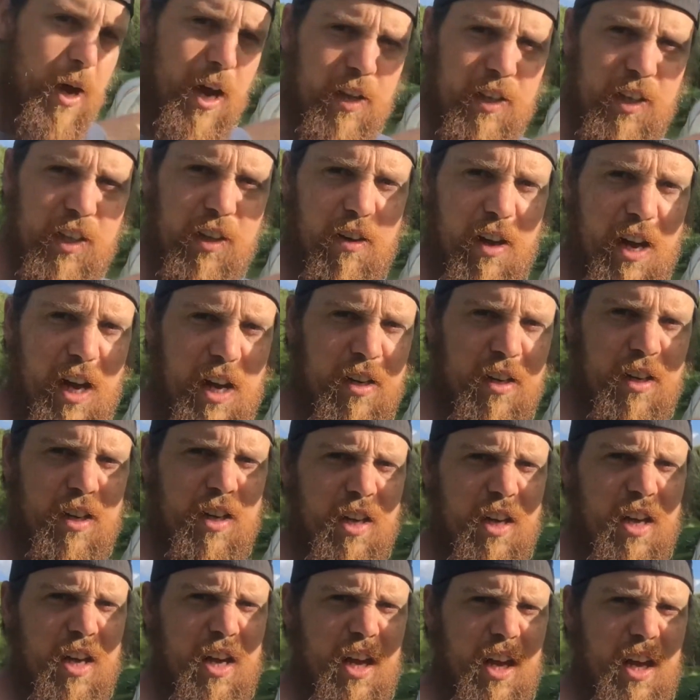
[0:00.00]
in the ground,
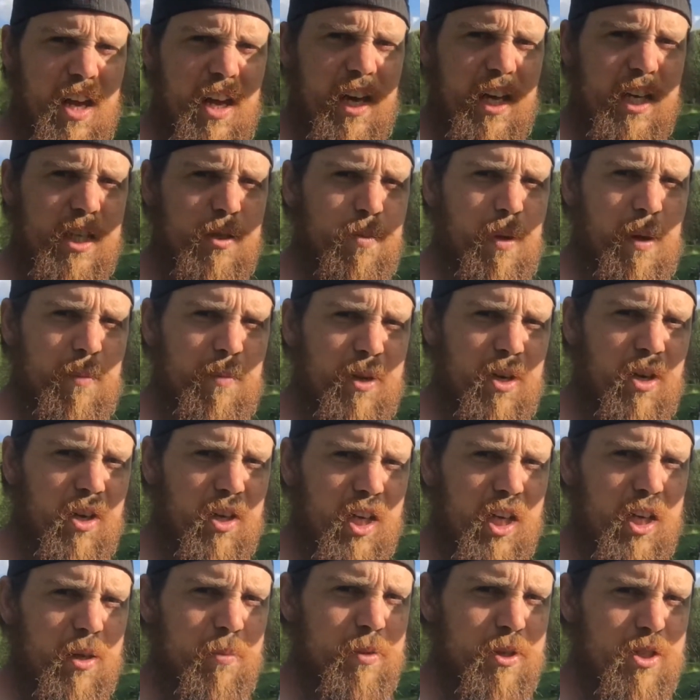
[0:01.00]
it's probably not
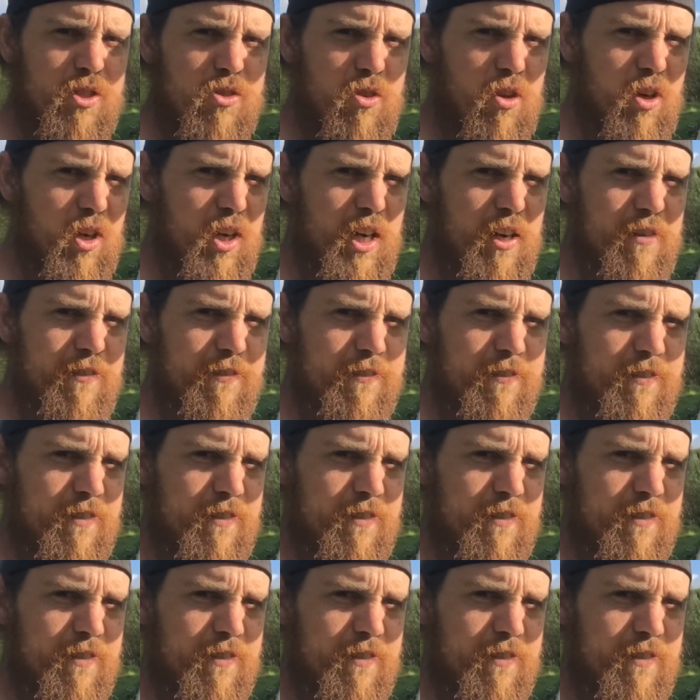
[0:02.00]
going to be strong enough.